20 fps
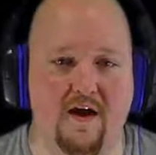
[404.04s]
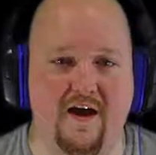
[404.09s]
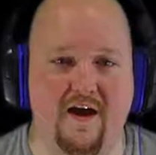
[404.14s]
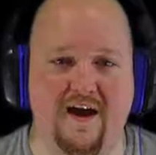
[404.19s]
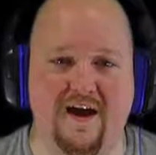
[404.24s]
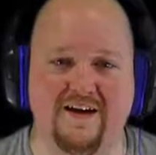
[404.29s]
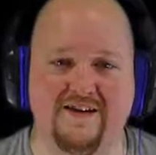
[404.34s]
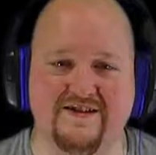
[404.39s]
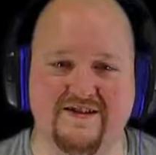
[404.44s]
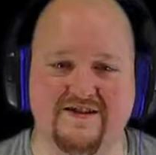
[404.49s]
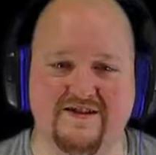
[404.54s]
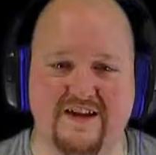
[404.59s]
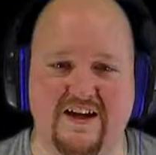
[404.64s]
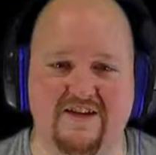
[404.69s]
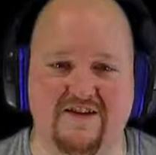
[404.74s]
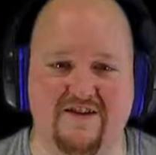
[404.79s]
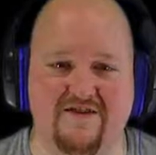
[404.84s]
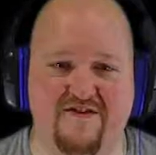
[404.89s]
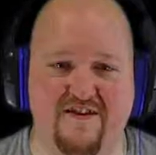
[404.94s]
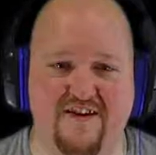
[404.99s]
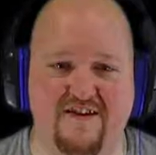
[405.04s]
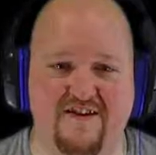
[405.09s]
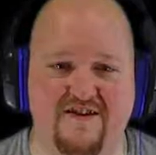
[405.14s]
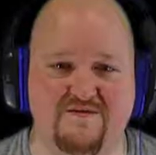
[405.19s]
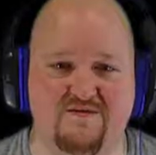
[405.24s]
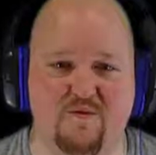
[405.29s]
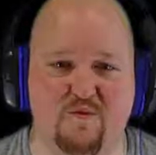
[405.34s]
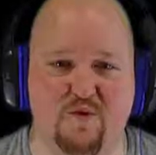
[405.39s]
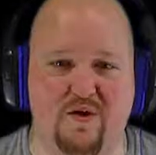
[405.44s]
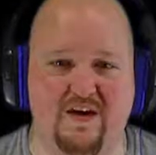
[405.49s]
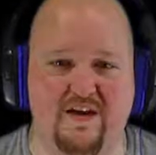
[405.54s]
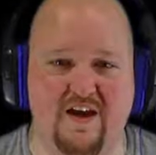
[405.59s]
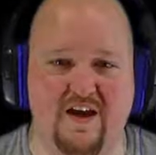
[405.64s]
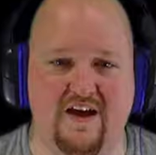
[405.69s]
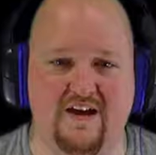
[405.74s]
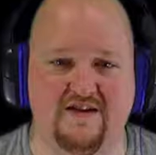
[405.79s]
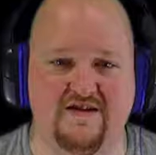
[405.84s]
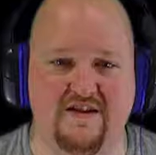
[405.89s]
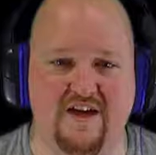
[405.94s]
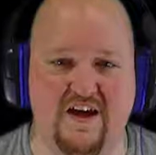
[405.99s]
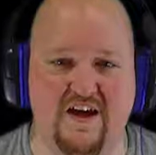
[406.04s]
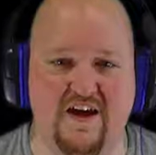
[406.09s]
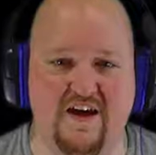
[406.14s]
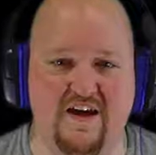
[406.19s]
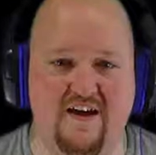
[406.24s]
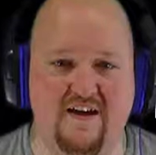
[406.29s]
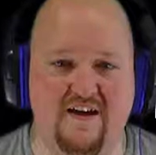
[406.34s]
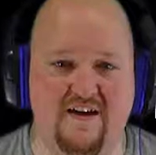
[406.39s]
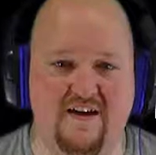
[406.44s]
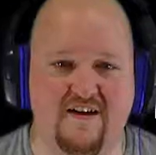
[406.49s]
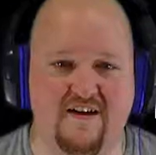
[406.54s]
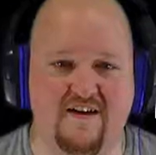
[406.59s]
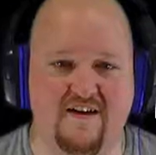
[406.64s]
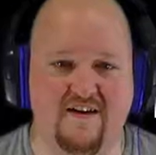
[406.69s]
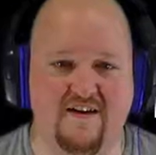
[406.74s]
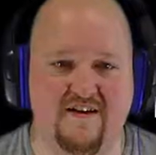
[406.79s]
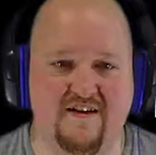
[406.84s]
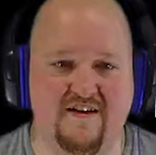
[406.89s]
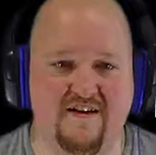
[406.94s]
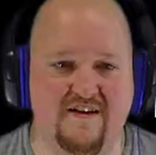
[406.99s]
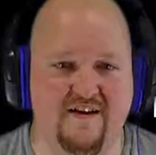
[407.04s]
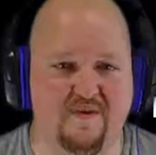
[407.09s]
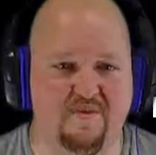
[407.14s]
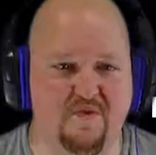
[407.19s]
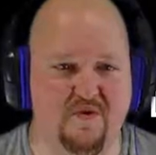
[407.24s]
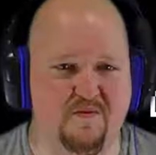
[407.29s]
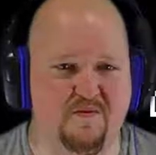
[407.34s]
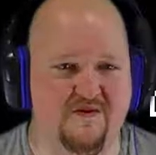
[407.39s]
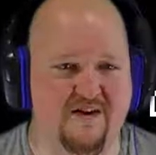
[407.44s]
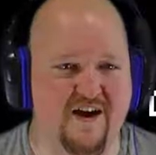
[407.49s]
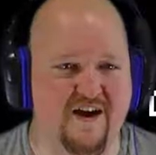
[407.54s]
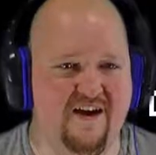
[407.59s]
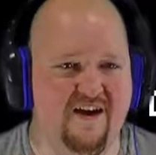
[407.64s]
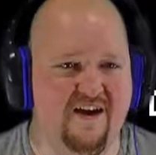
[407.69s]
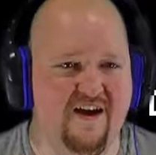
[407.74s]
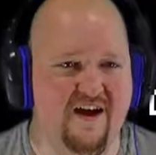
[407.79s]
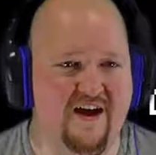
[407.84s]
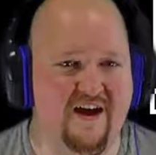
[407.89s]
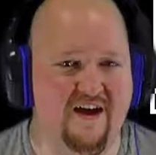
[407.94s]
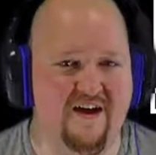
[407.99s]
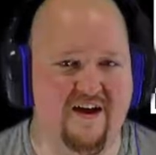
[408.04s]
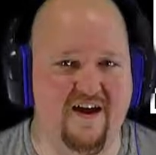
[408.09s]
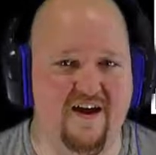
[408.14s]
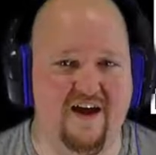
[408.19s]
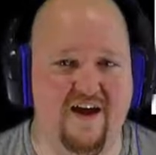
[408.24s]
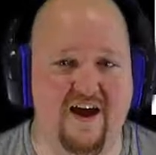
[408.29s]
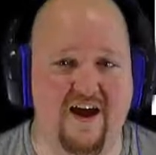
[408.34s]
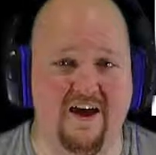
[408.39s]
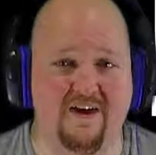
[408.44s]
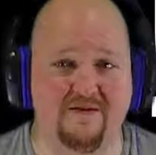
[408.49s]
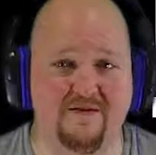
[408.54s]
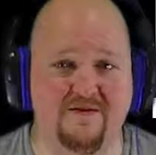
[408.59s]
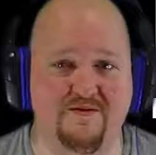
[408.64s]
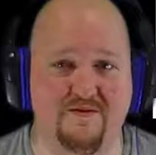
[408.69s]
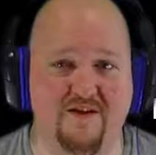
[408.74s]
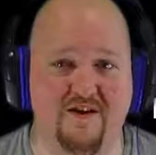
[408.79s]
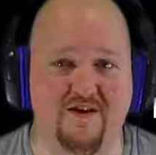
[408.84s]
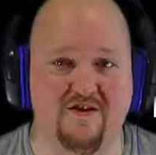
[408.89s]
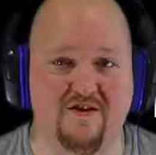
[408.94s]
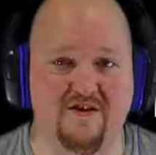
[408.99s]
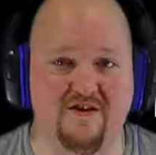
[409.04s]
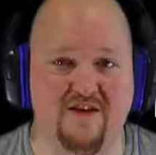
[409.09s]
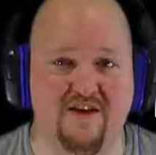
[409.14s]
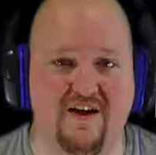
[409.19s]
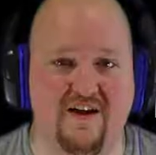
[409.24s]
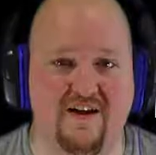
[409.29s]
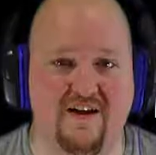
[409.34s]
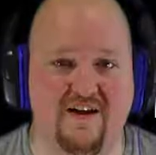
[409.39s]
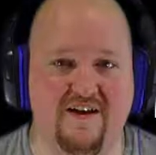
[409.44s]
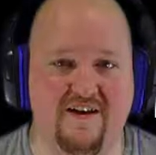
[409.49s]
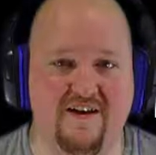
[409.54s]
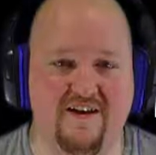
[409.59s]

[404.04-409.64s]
I was gonna say, so far this one, what the hell's that? Boomerang? A, a helmet's what it looked like.